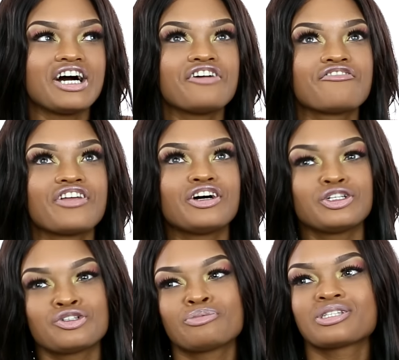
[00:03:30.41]
of the
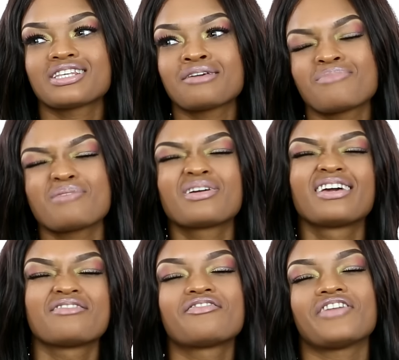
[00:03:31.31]
100%, maybe
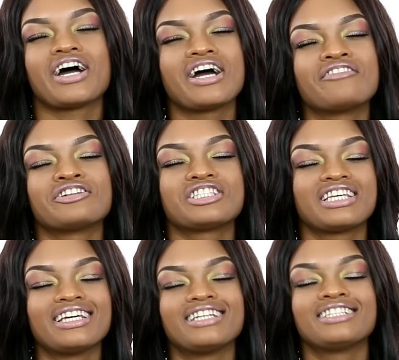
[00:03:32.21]
give 5 or
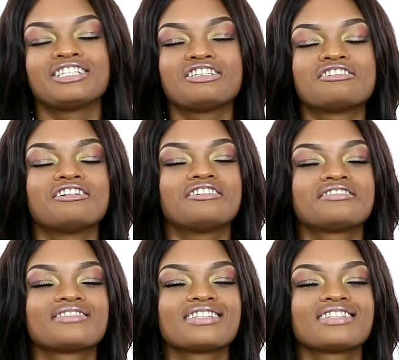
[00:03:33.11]
10, you know.